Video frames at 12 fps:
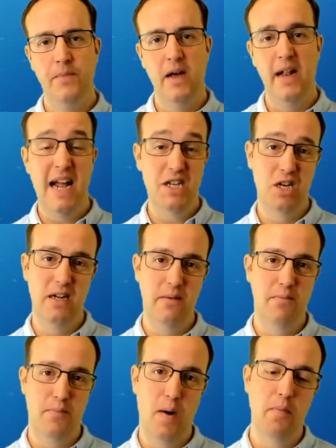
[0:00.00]
and actually
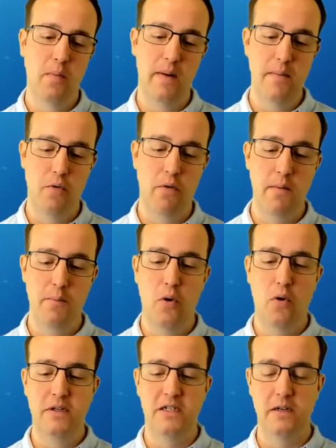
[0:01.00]
probably more
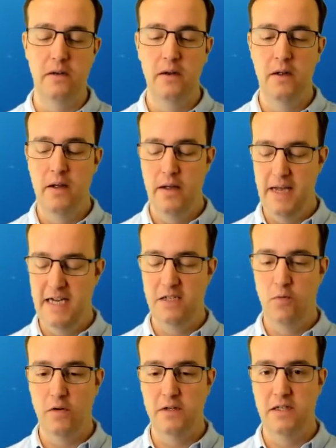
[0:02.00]
important
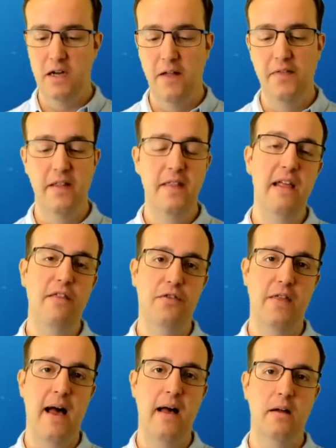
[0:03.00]
is what's underneath
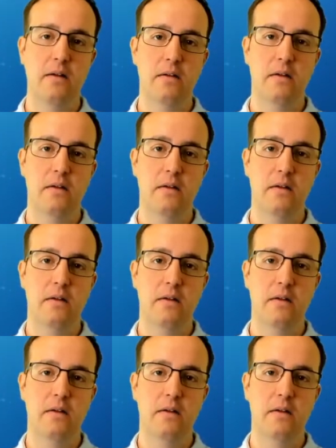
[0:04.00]
that